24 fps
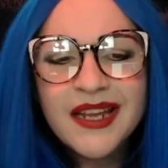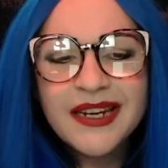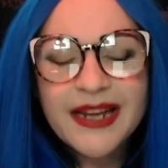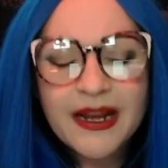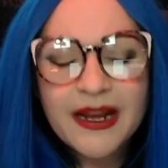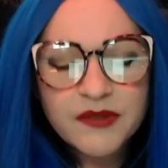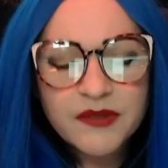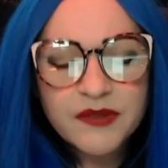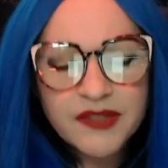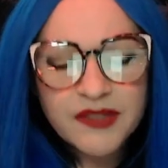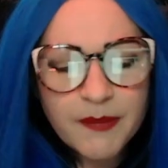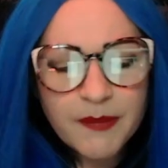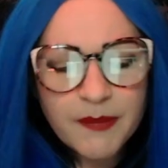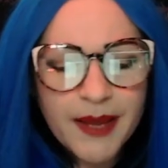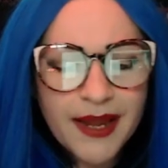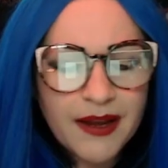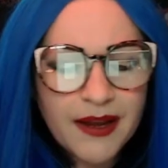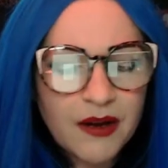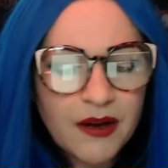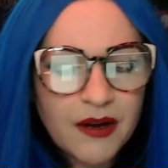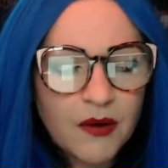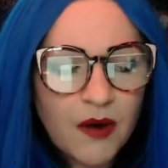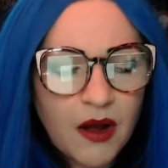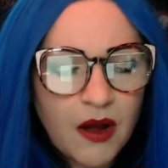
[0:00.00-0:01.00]
Now,
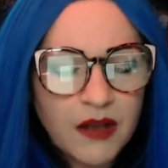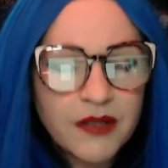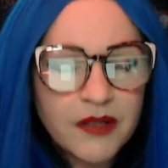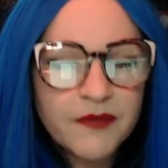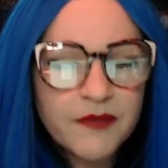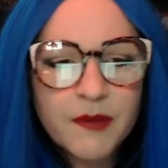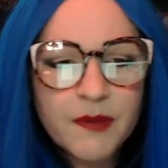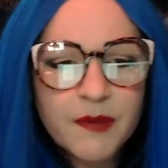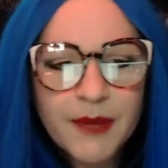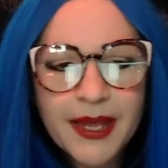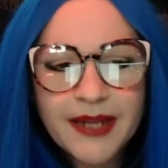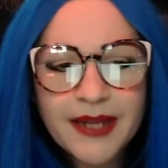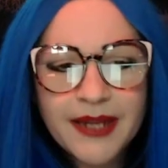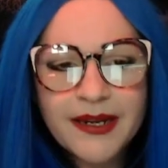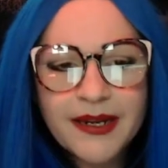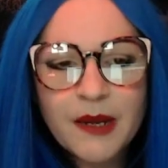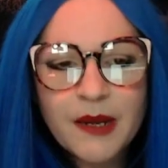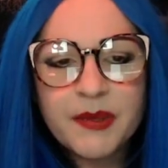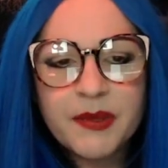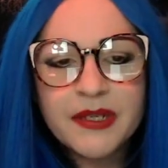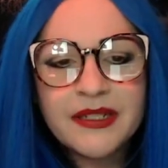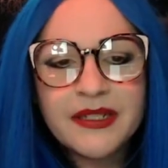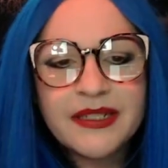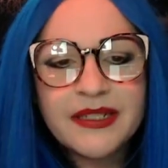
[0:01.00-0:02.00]
somehow, all of them end
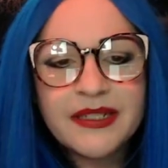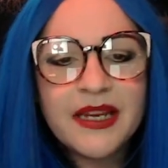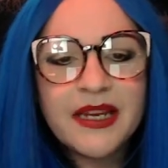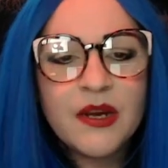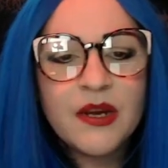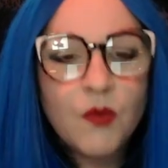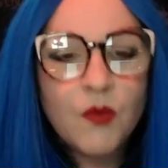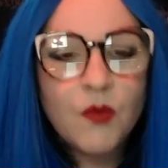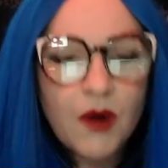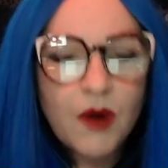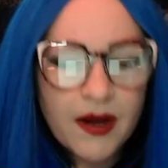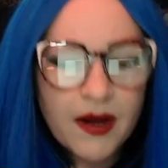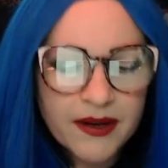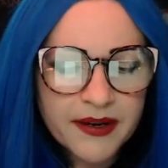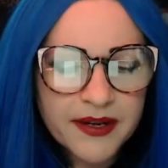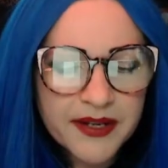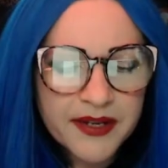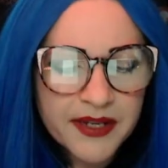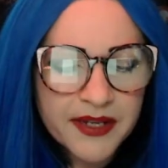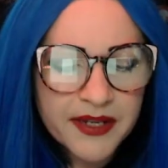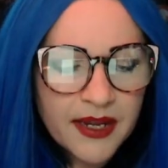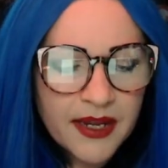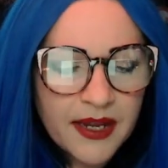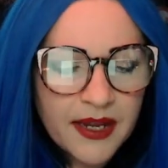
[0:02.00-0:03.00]
up in
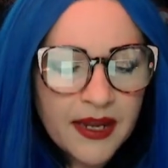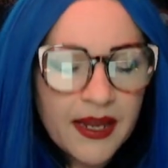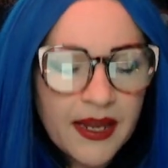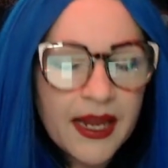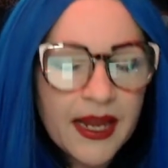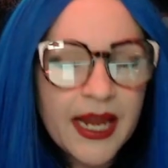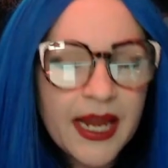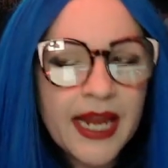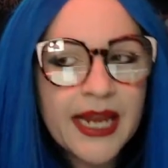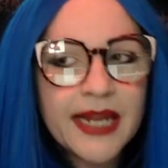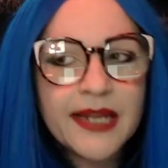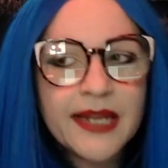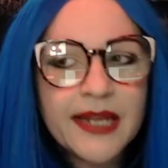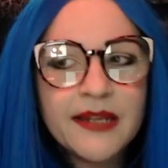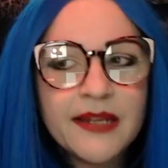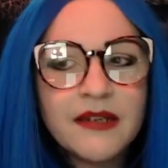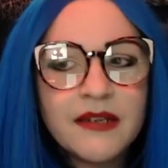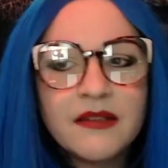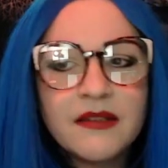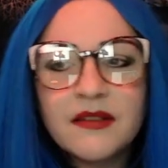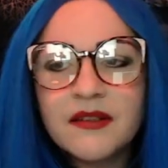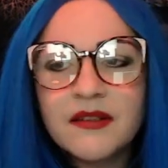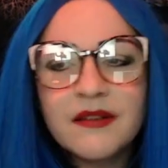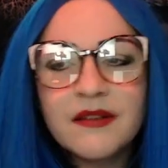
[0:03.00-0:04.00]
Tijuana
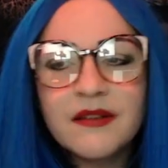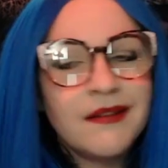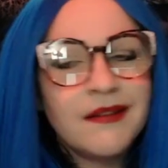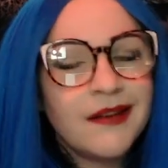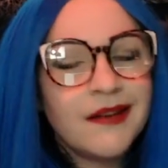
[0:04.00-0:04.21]
and,